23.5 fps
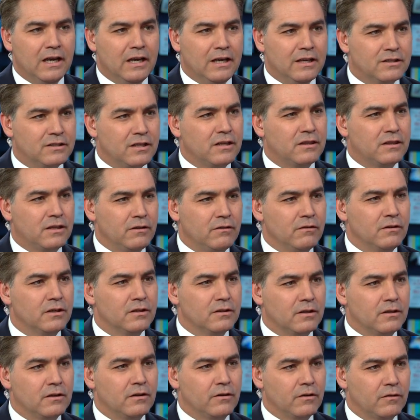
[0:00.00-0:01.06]
is that there,
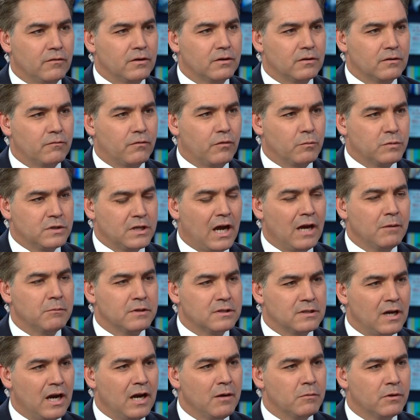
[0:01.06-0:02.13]
there from time to
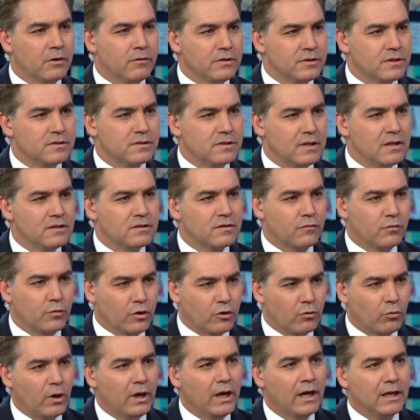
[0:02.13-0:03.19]
time, there is a sense of
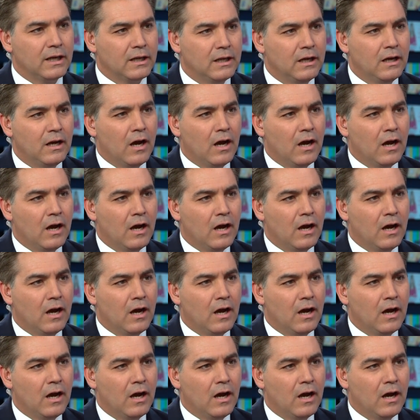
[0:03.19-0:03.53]
regret